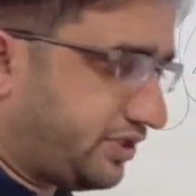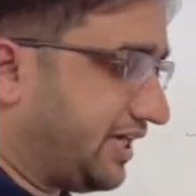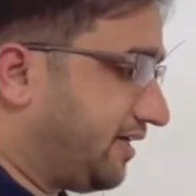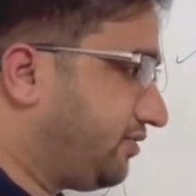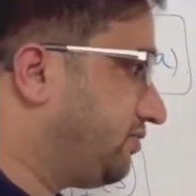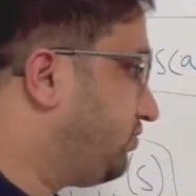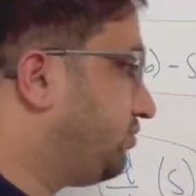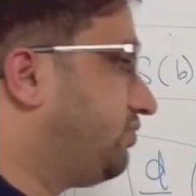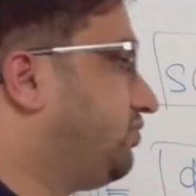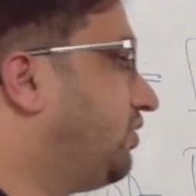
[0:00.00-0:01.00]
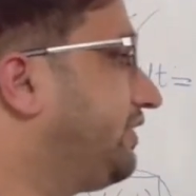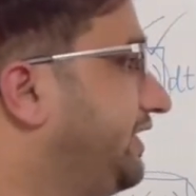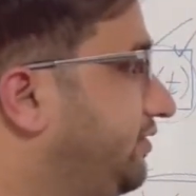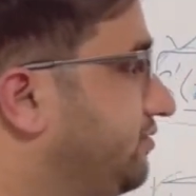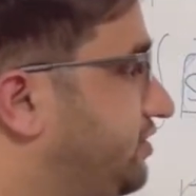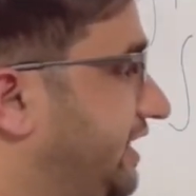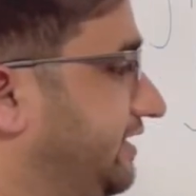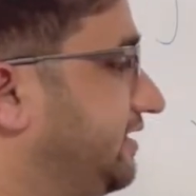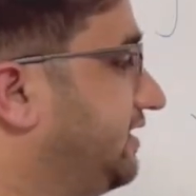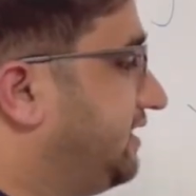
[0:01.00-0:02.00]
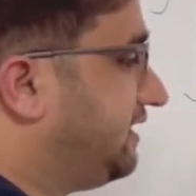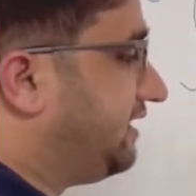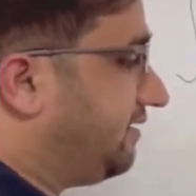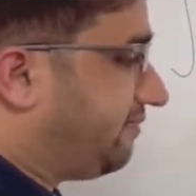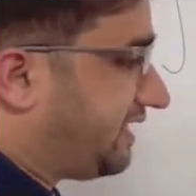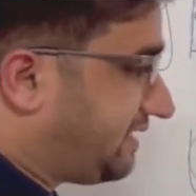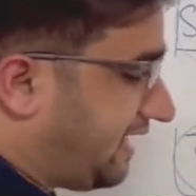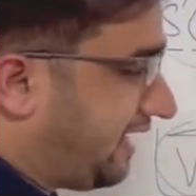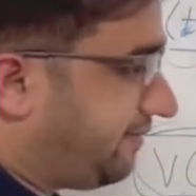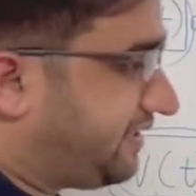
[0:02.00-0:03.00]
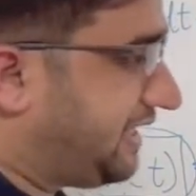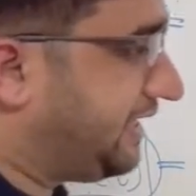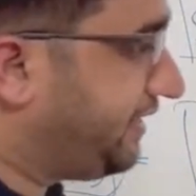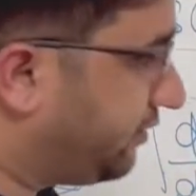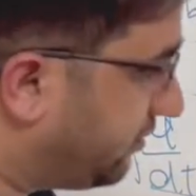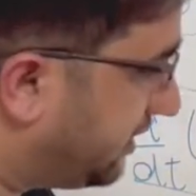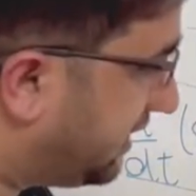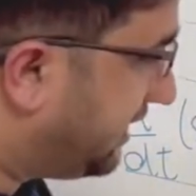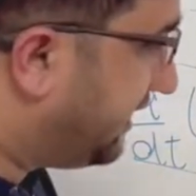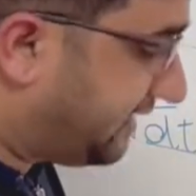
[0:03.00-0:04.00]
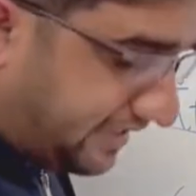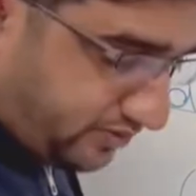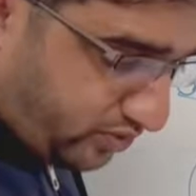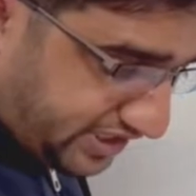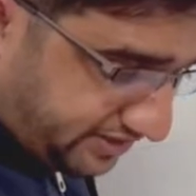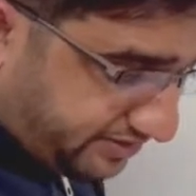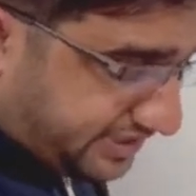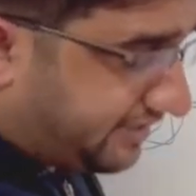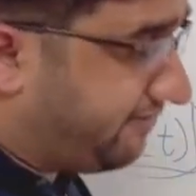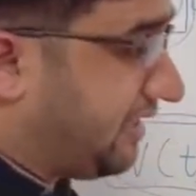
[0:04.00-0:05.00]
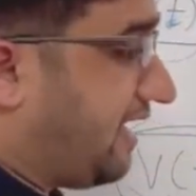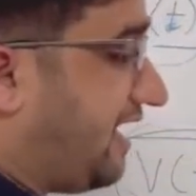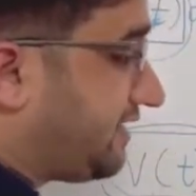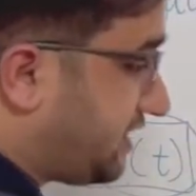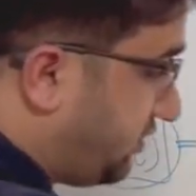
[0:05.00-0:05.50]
Yeah, you don't need to change. But I am telling you that whatever they will ask